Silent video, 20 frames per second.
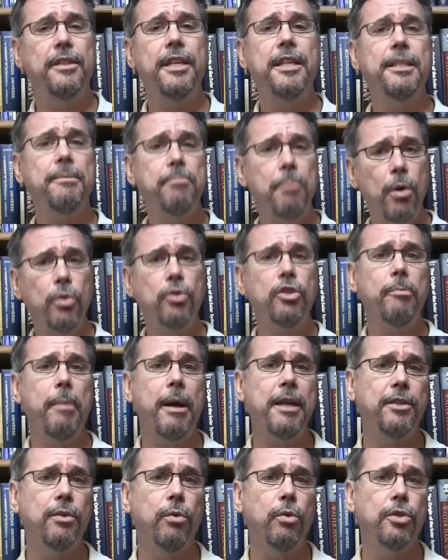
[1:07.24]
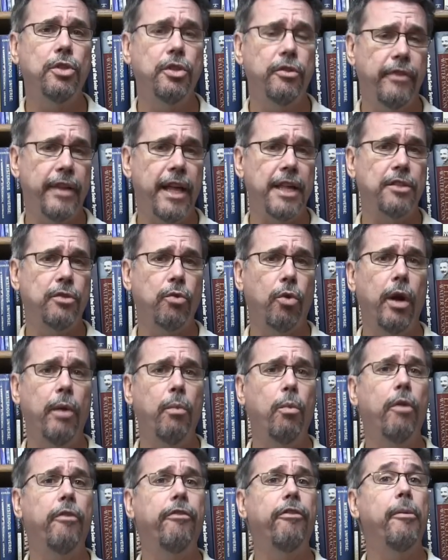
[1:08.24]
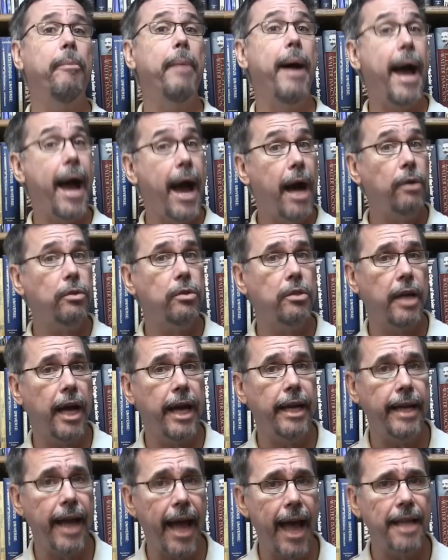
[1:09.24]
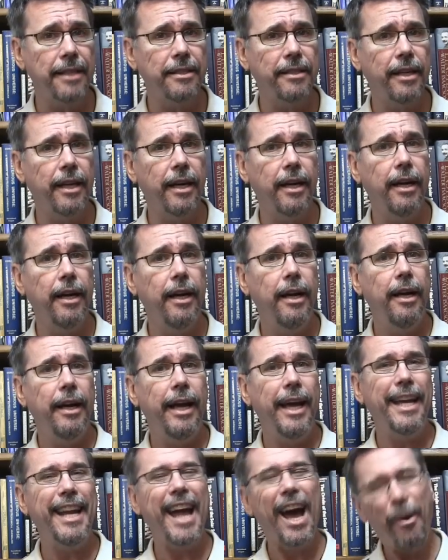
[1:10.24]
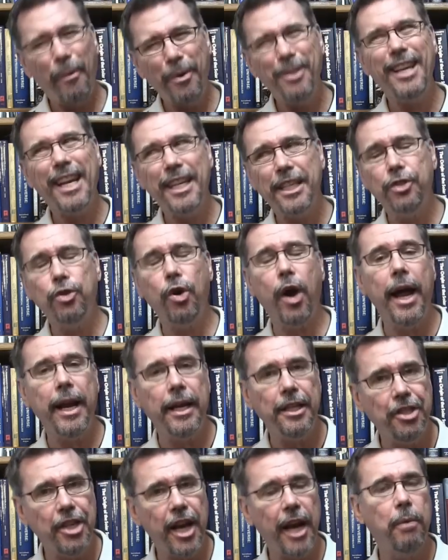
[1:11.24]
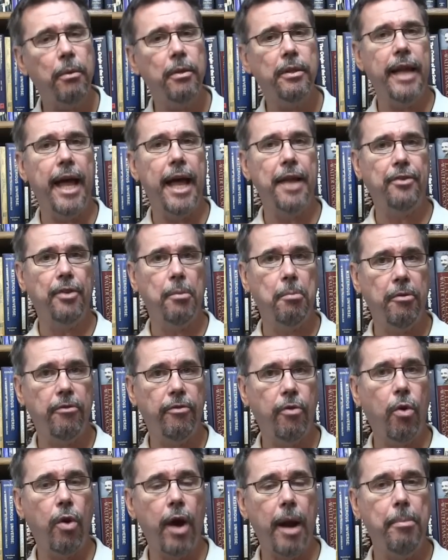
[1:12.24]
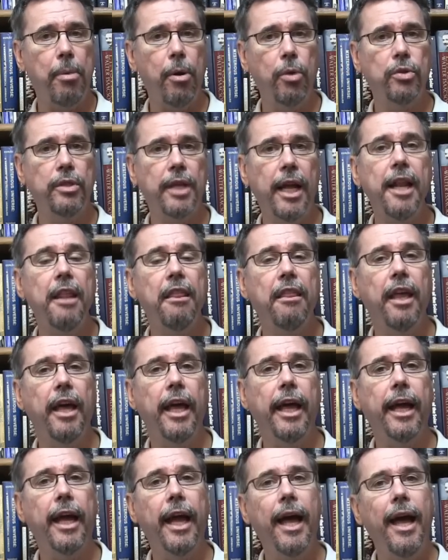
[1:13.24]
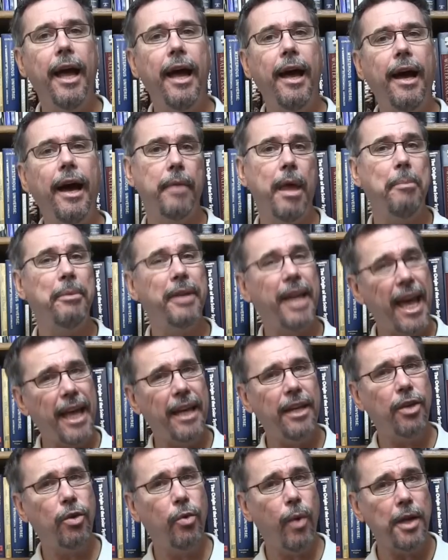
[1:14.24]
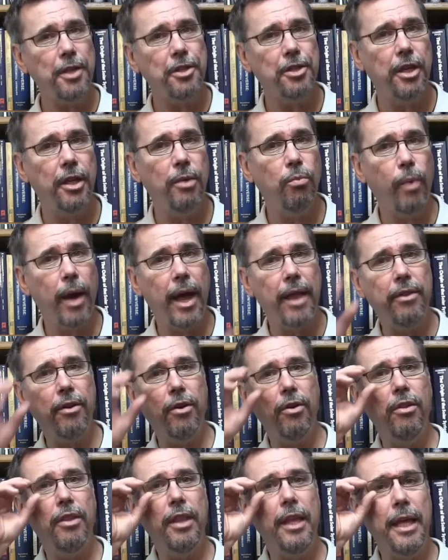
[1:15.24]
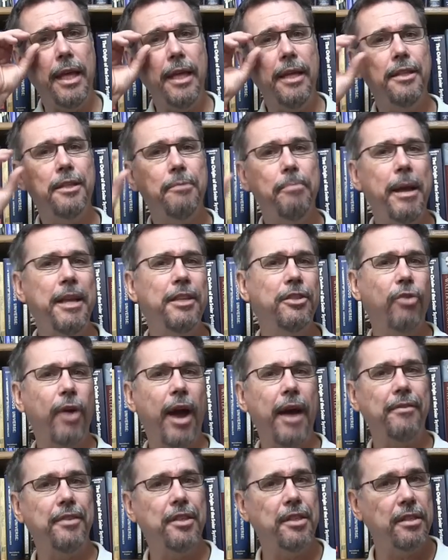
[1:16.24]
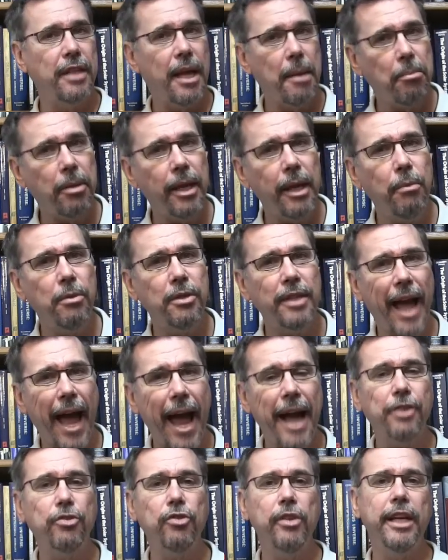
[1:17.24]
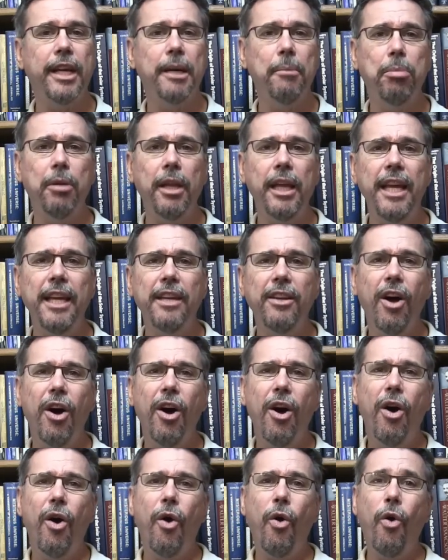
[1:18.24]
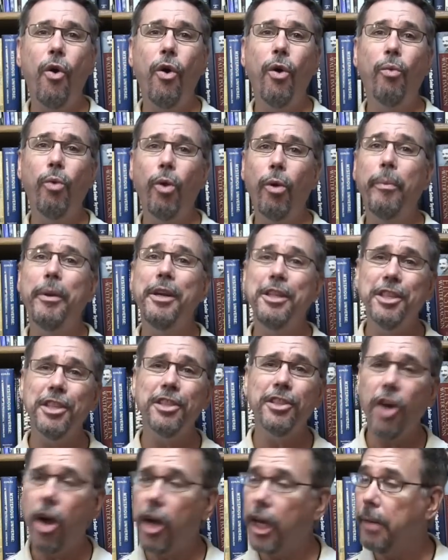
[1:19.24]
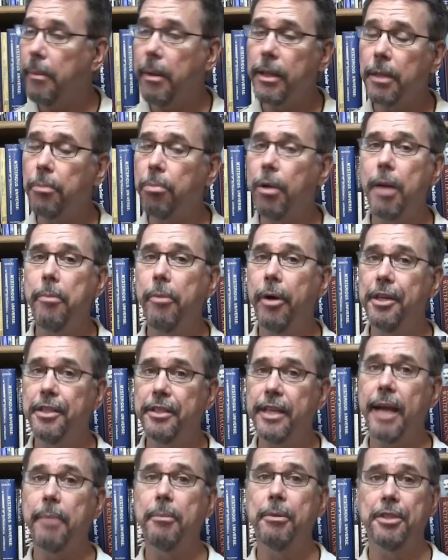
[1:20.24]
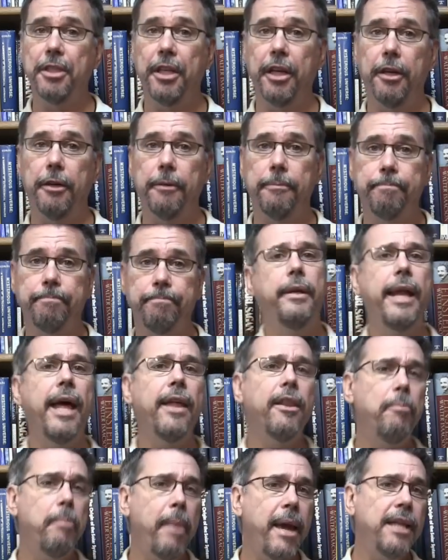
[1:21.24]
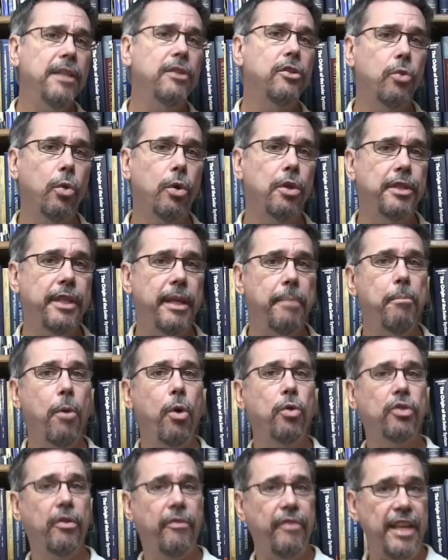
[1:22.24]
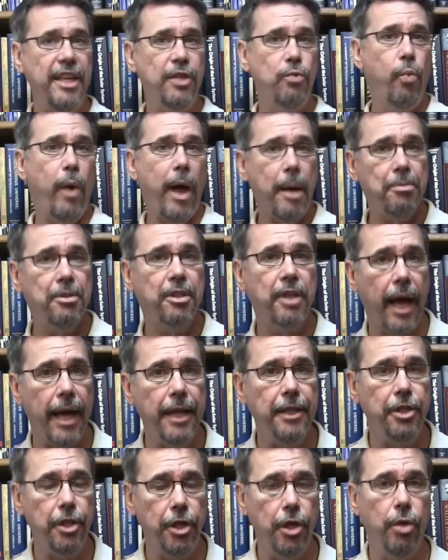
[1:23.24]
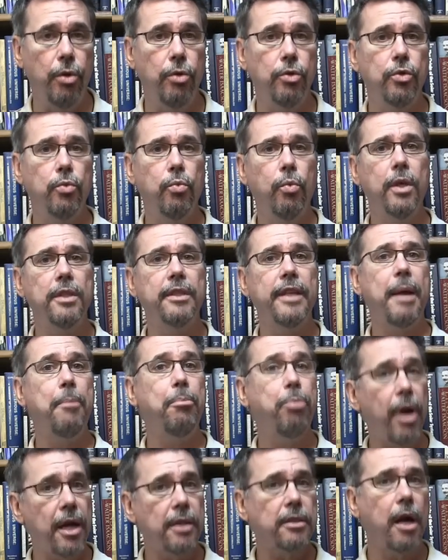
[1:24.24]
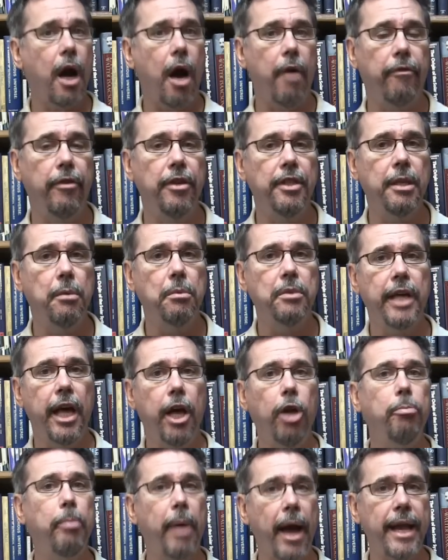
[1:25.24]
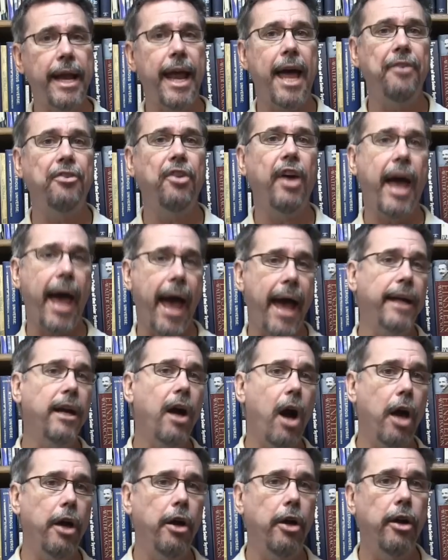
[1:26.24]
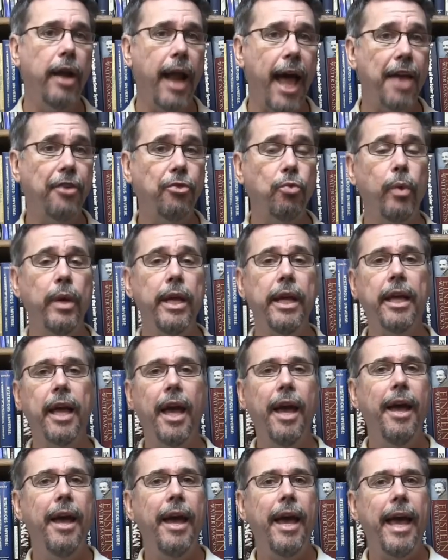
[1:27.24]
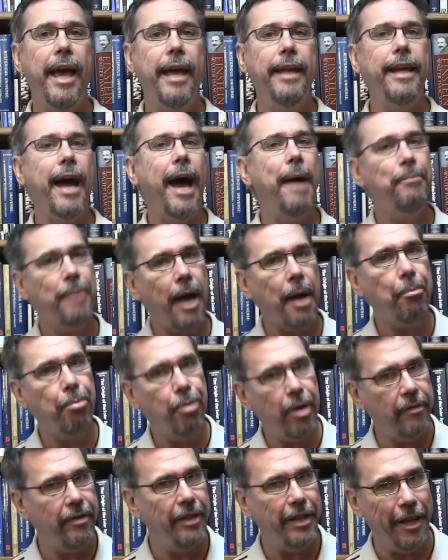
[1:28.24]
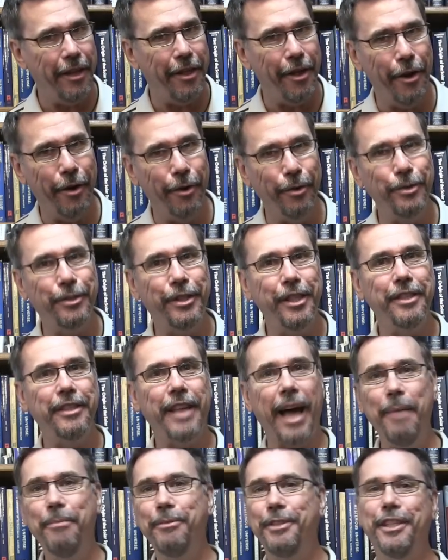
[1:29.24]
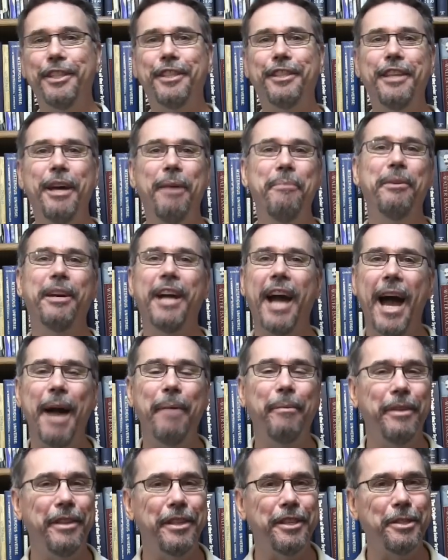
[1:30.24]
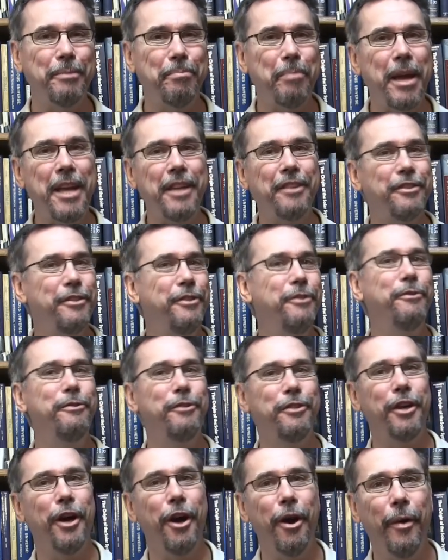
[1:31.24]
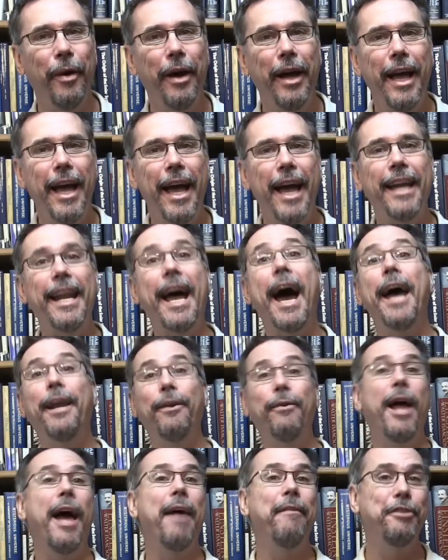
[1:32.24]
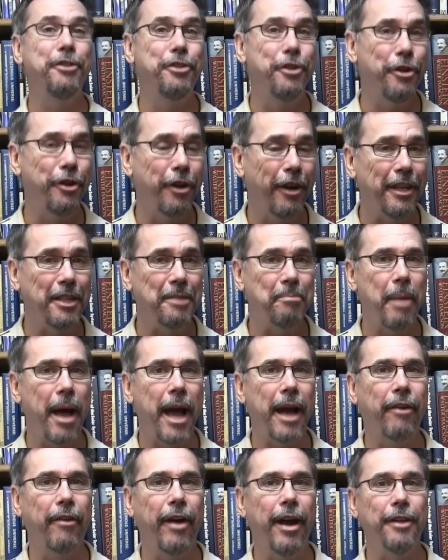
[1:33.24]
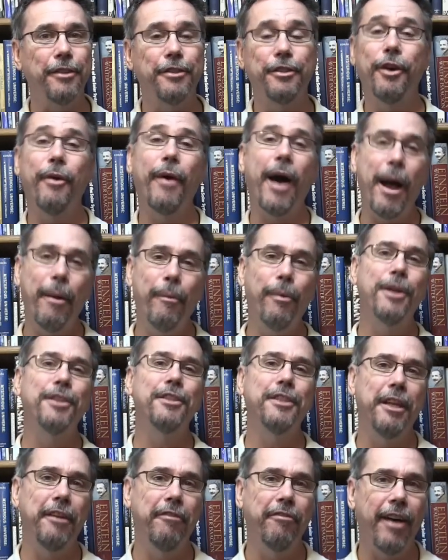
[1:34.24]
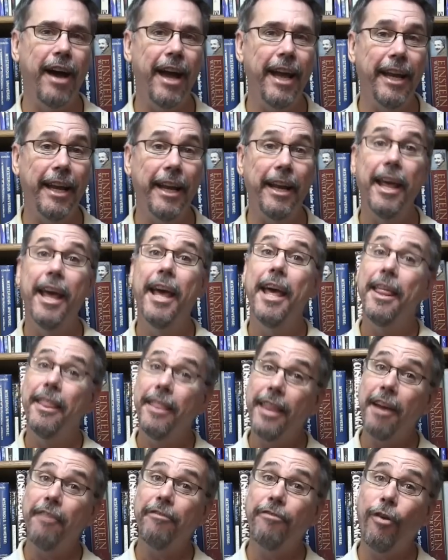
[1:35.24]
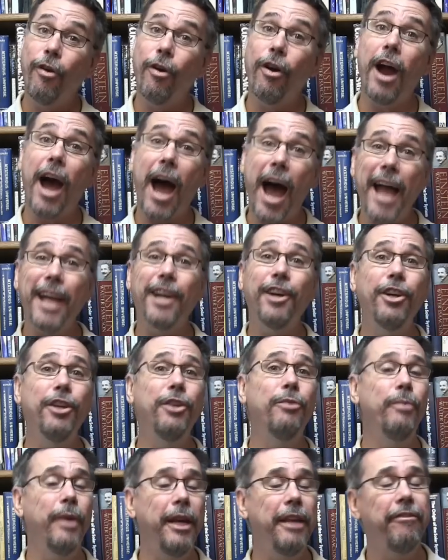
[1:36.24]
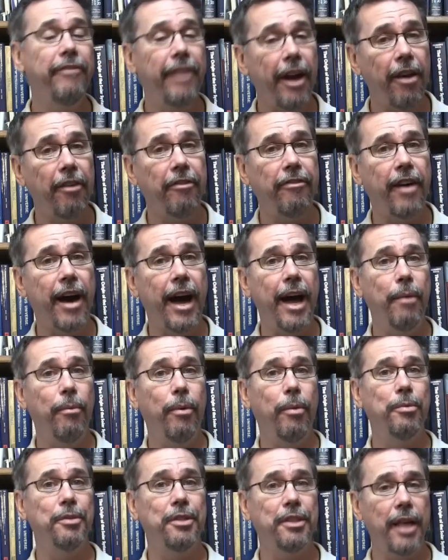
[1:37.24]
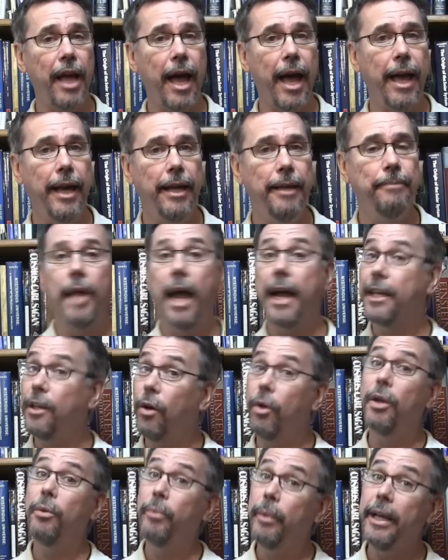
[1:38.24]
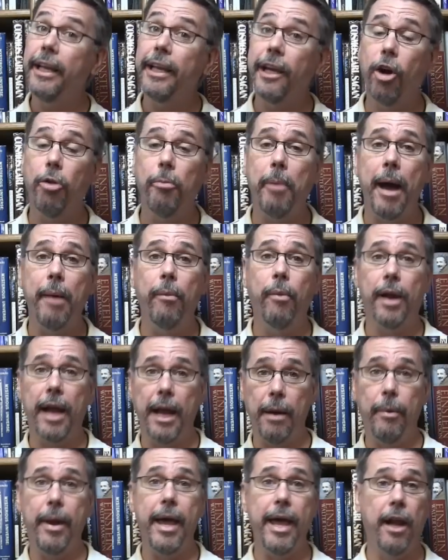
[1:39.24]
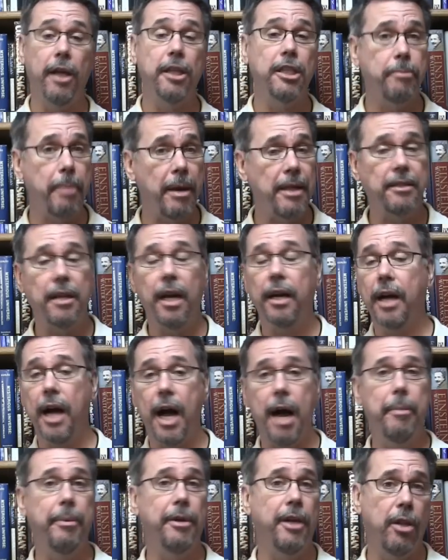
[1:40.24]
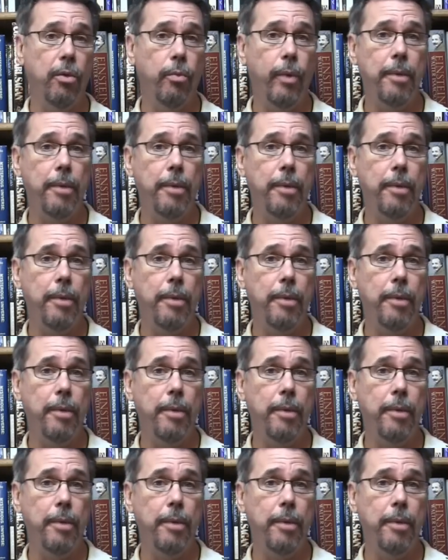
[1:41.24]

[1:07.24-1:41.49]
Since most of my sources for that story were from outside NASA, and I always like to try and check with NASA before I post anything, I began to question whether the spacecraft assembly was actually complete or were we just talking about the primary segments here. Now, the main source that most of these websites used was a press conference that was held by NASA at Goddard last week, and I'm not privy to those since I'm just some guy with a space news show and I don't have a journalist background, so I wasn't invited. Therefore, I couldn't really verify what was said. I could only really go by what I read on space.com and other